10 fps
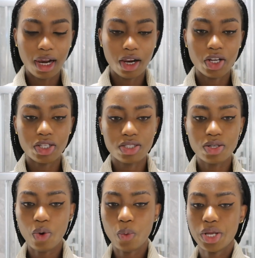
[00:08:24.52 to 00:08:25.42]
learned
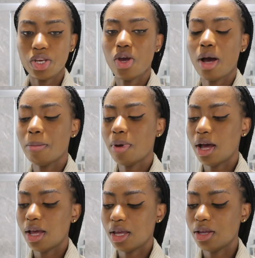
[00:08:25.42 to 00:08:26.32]
when you
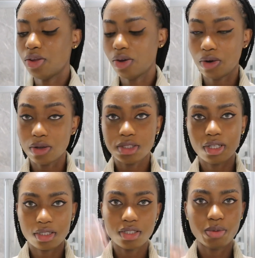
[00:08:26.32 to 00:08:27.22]
apply your
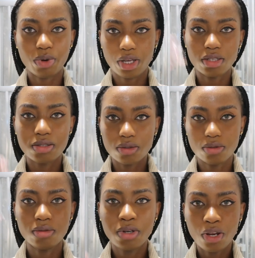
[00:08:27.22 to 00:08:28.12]
setting spray is
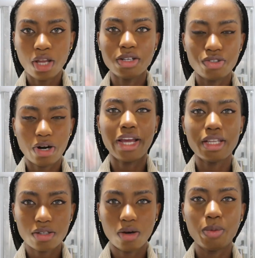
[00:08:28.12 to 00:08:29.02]
to dry
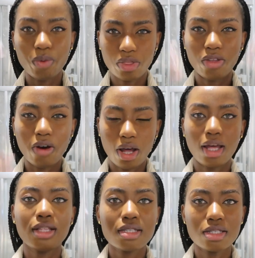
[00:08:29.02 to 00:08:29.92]
it up with your
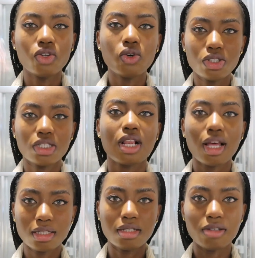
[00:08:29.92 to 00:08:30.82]
hands. Don't just
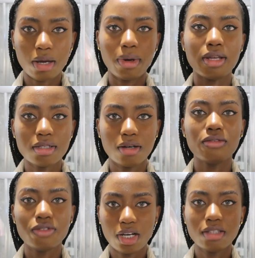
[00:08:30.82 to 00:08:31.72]
let it dry by
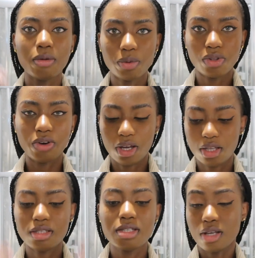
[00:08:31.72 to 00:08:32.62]
itself, dry it up with your
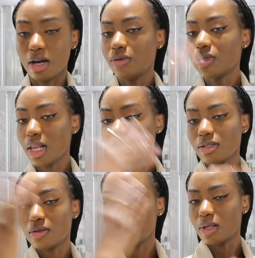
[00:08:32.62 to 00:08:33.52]
hands. So I always like
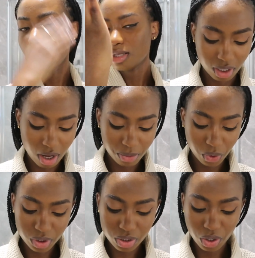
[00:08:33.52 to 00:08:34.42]
to do that. So now I'm
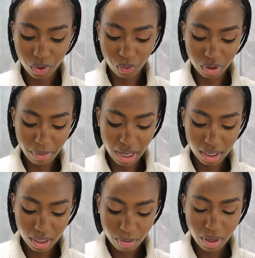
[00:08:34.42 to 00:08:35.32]
going to go in with my
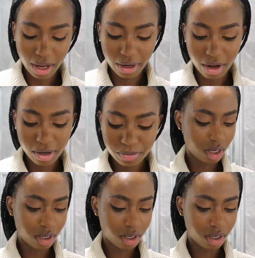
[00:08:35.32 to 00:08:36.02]
lip liner.